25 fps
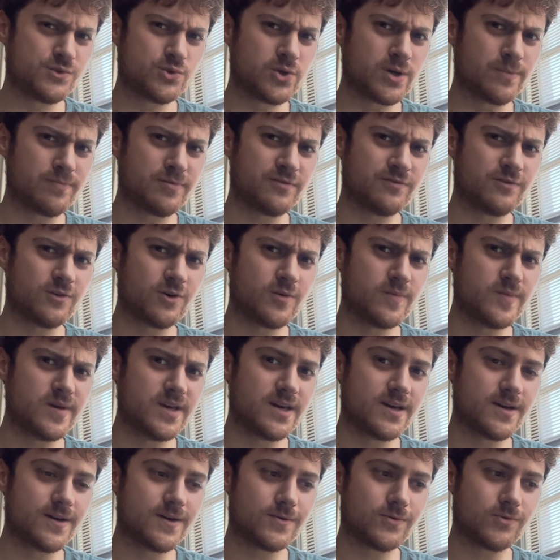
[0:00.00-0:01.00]

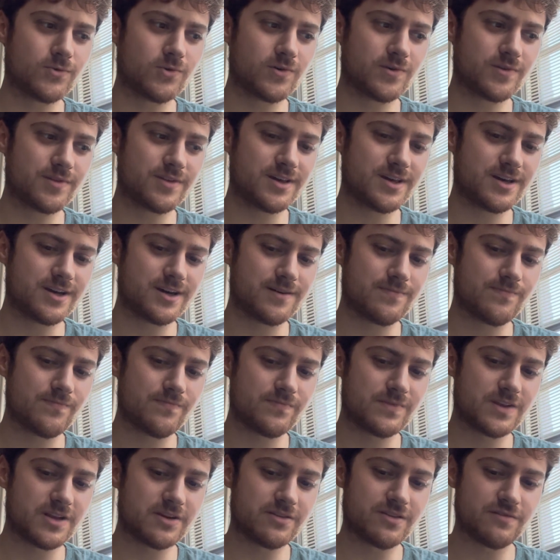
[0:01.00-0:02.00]
trypophobia or
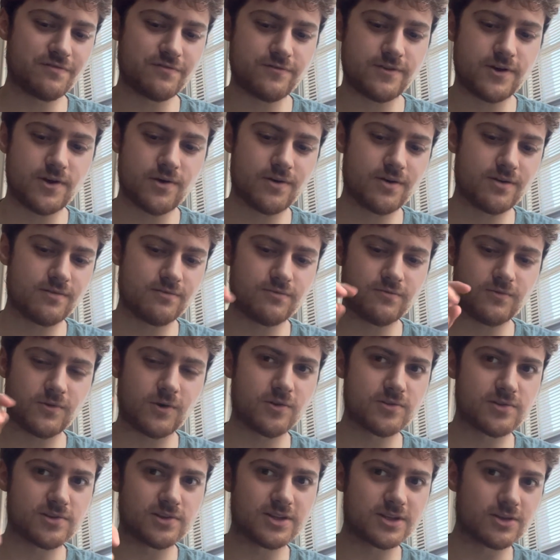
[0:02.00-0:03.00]
the fear of
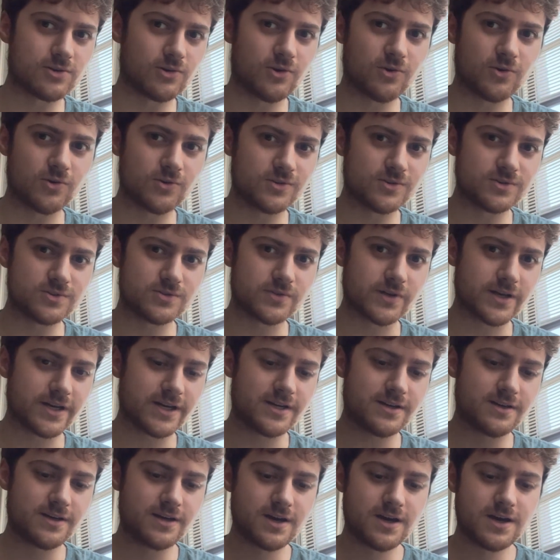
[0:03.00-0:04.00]
all the little holes,
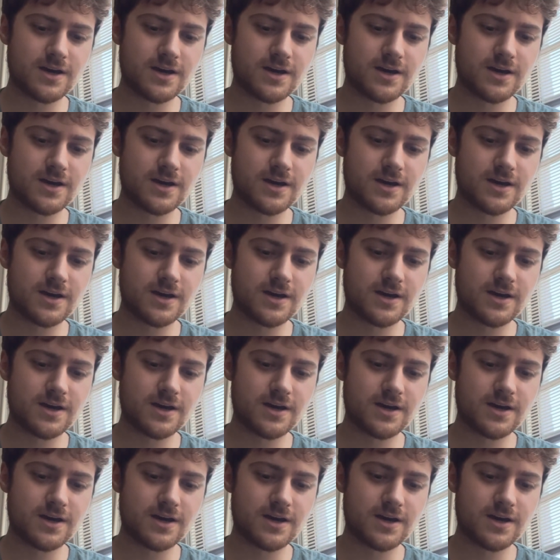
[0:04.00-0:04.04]
right?